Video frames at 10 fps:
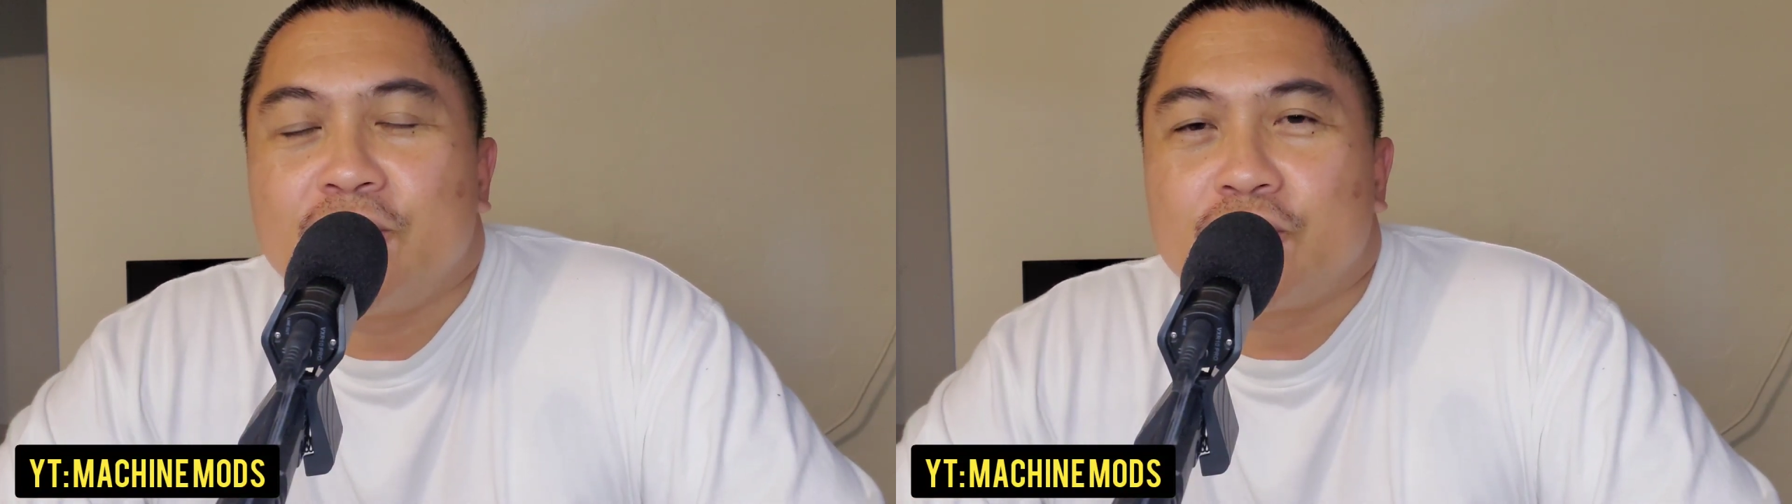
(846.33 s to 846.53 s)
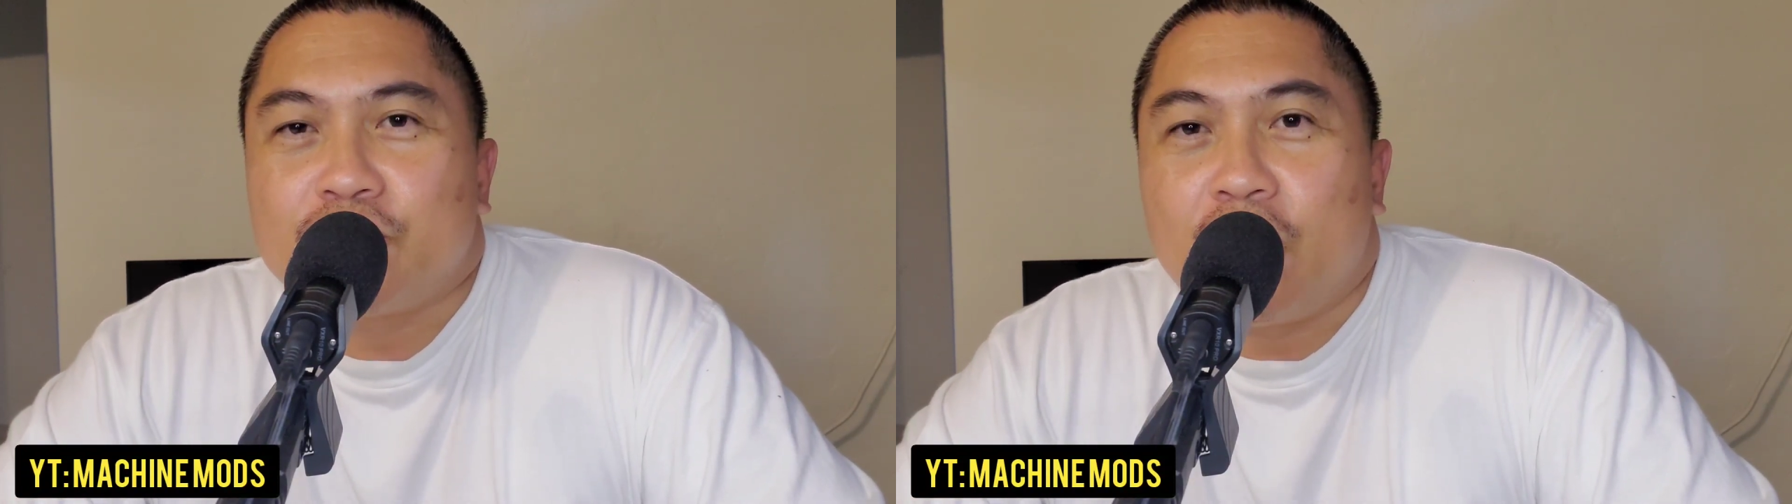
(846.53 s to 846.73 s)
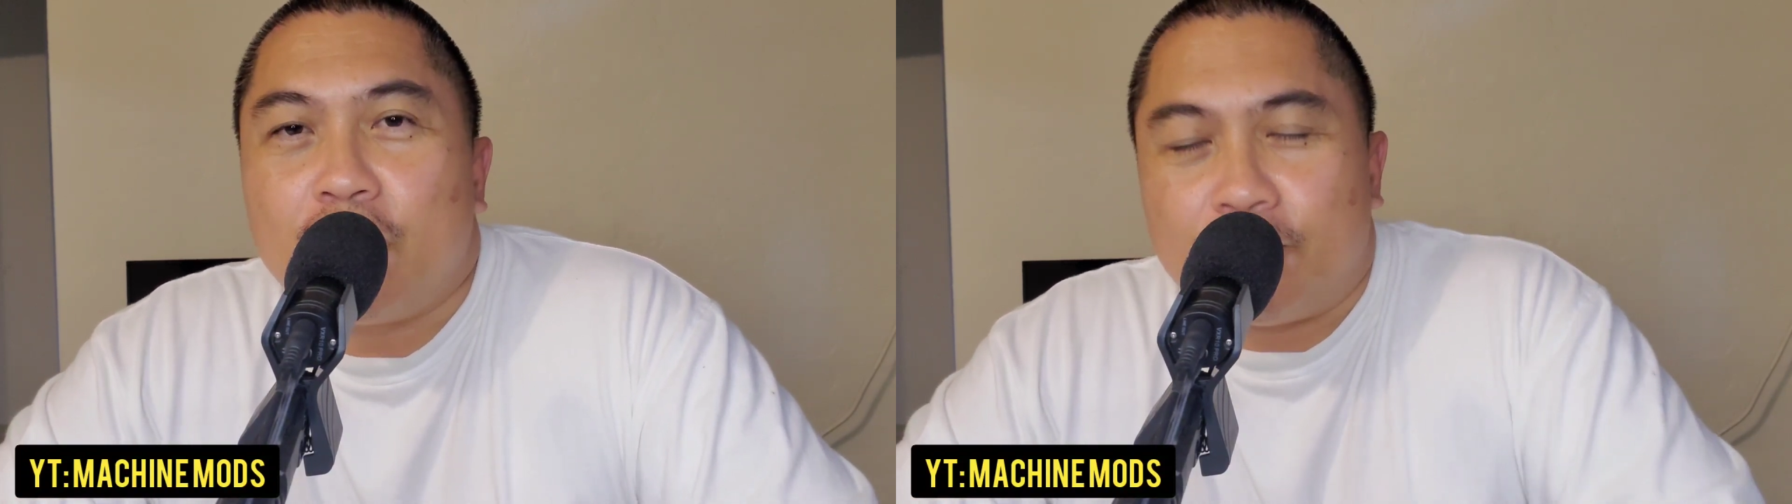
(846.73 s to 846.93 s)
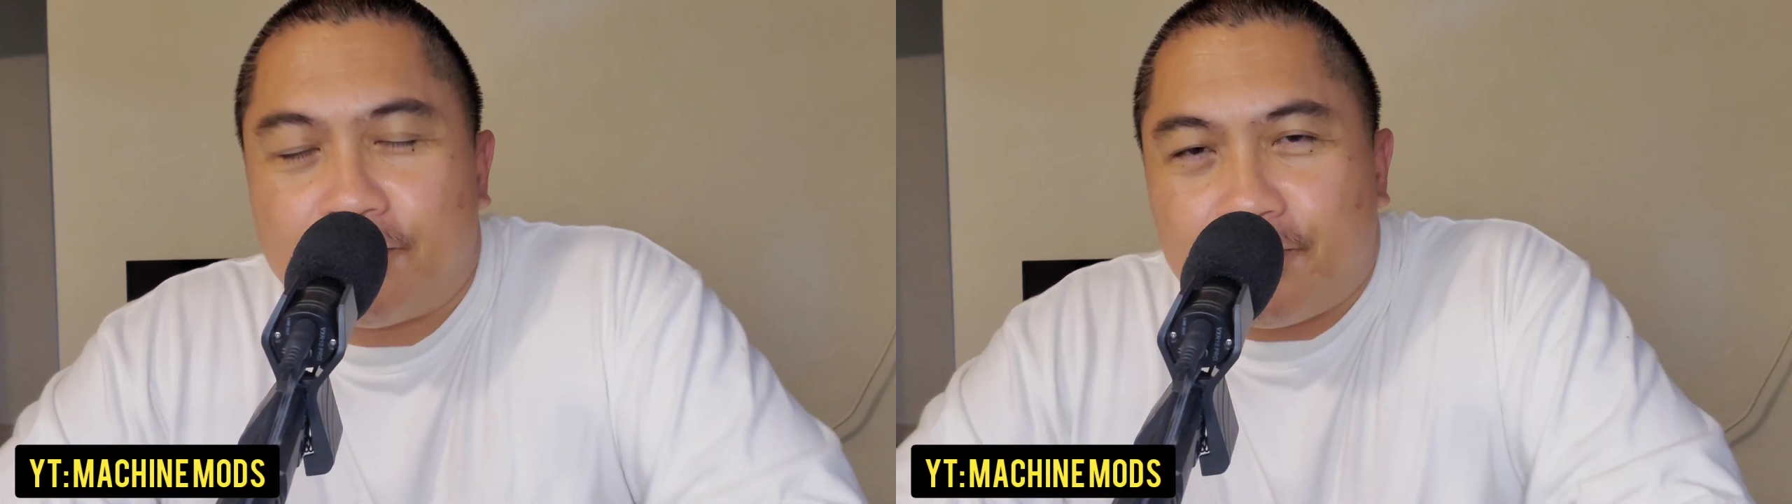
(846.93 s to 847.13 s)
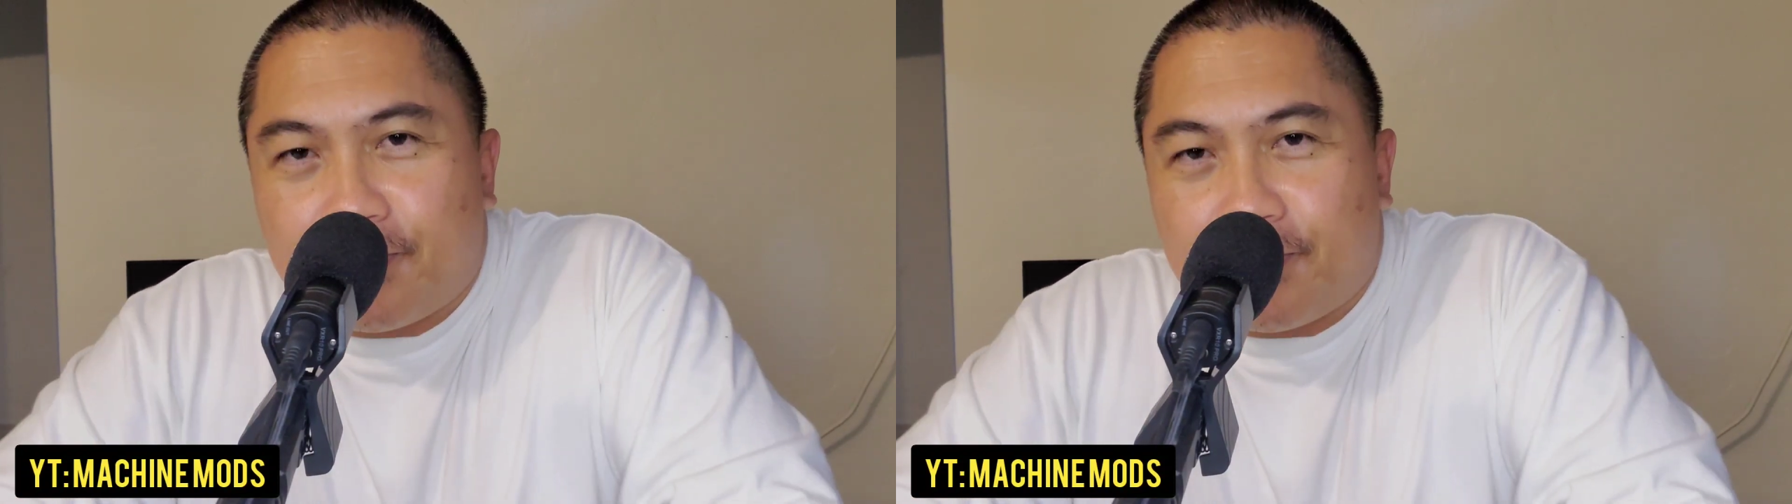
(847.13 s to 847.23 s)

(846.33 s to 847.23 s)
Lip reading: So,